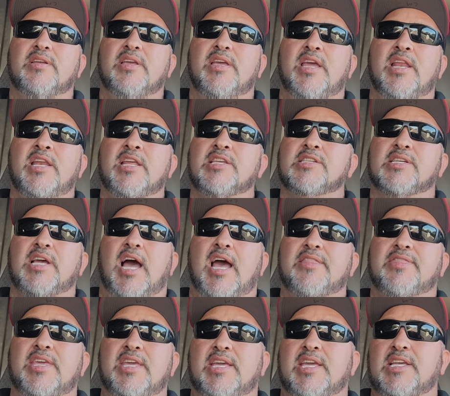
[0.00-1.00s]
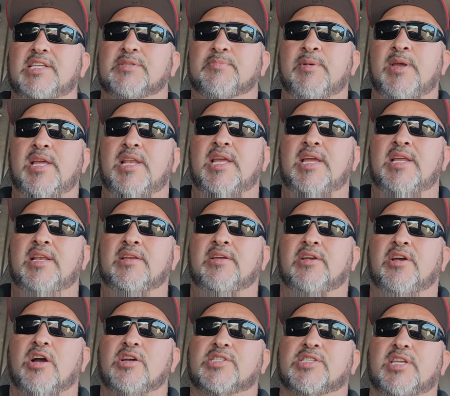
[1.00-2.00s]
And I think he's
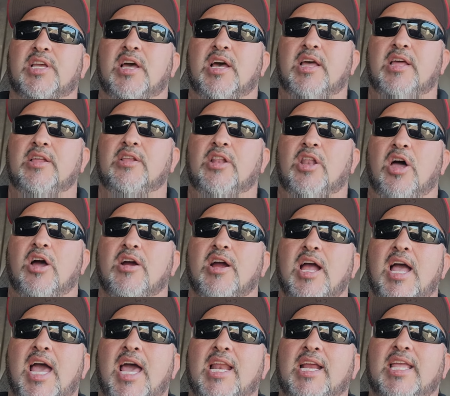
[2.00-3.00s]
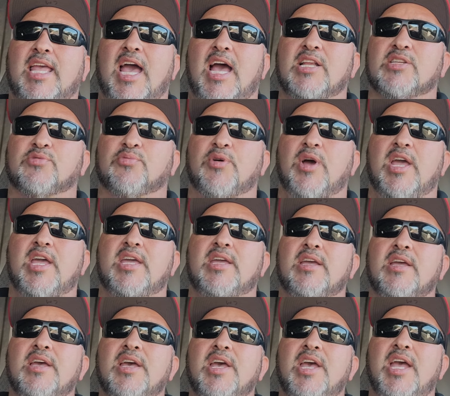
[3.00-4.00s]
meeting Lara at a catch
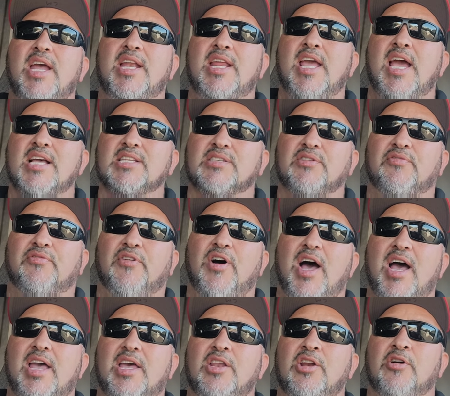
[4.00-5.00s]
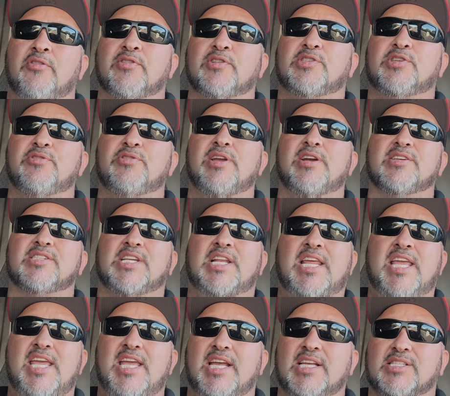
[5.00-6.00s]
weight, and he hasn't fought in over 2 years,
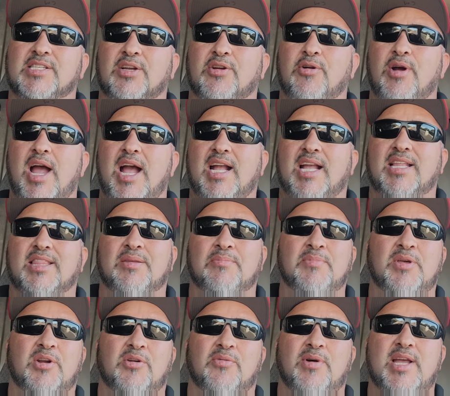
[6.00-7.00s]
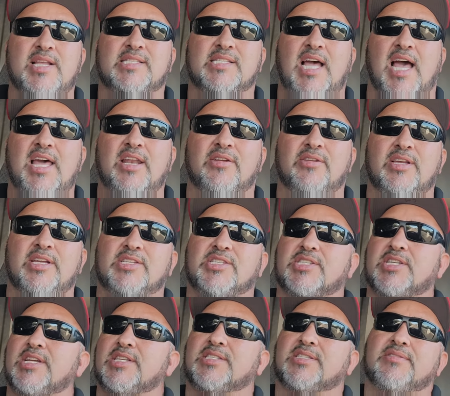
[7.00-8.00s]
and he gets a crack at the middleweight title.
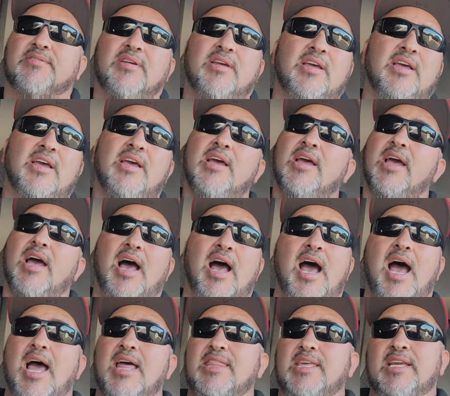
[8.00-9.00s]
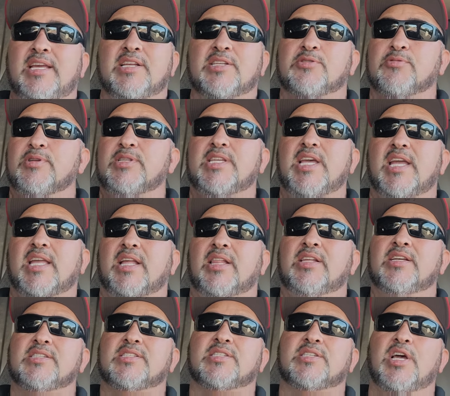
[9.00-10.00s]
It's just, I think it's ridiculous.